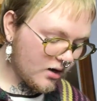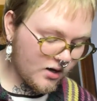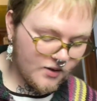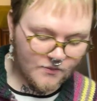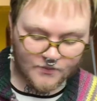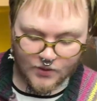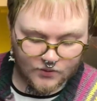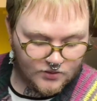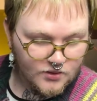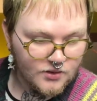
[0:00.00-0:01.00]
got
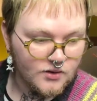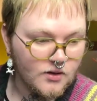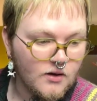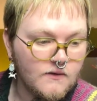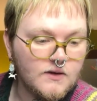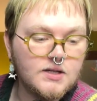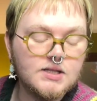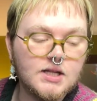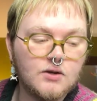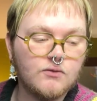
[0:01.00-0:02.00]
both of
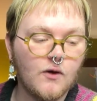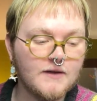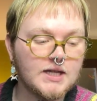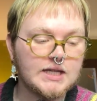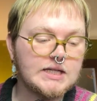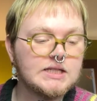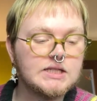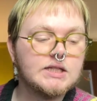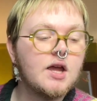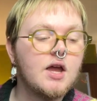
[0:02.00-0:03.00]
these like
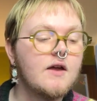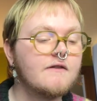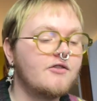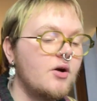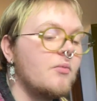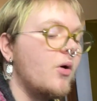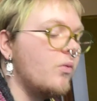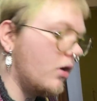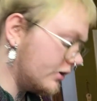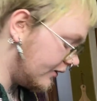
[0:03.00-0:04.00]
rovings from
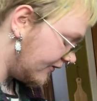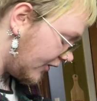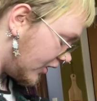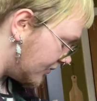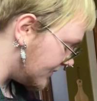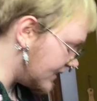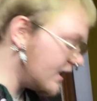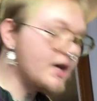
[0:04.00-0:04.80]
Walnut Farms